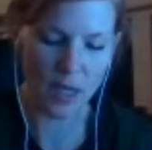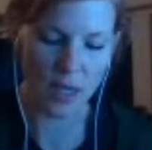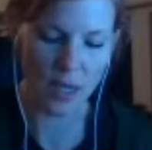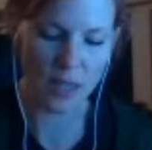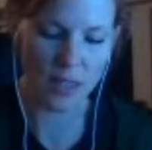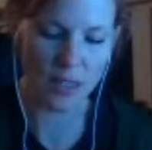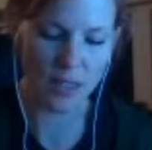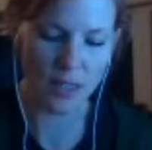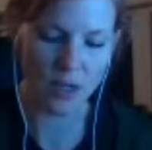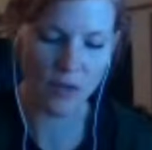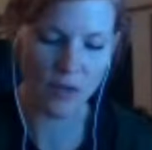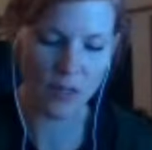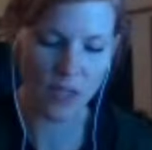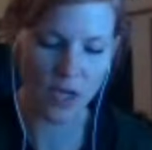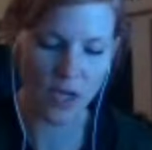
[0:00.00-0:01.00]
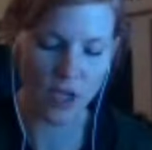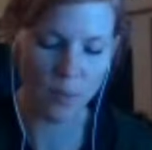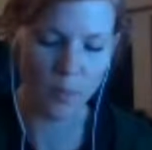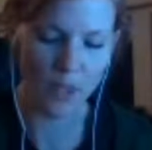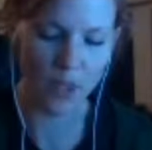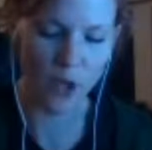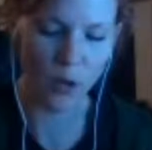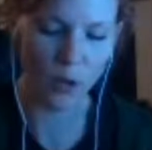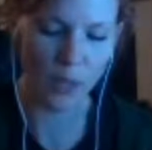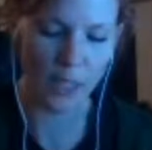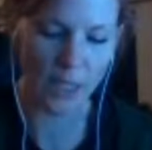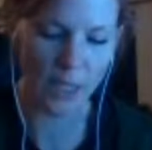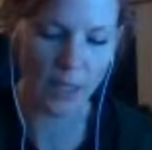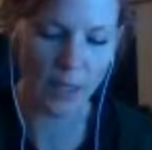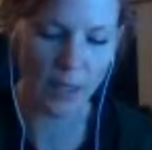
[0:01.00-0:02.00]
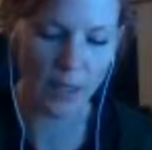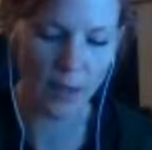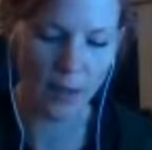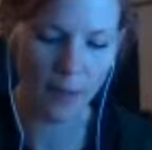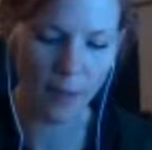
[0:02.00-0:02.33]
I see your invitation, but no link.